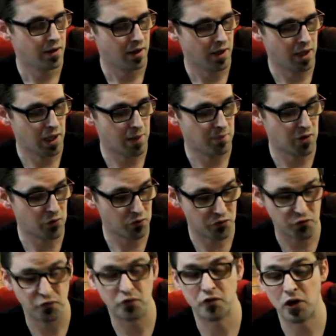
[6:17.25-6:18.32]
That was
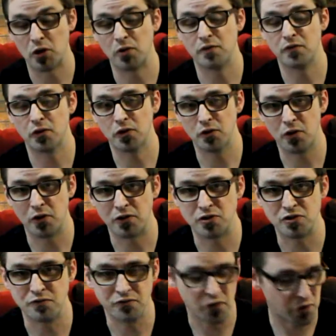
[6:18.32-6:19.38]
very, very
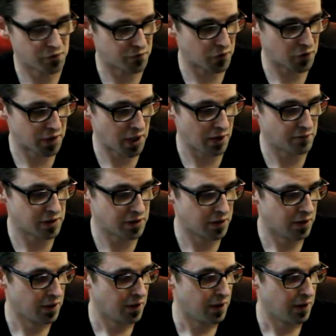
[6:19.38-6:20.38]
large and very, very heavy.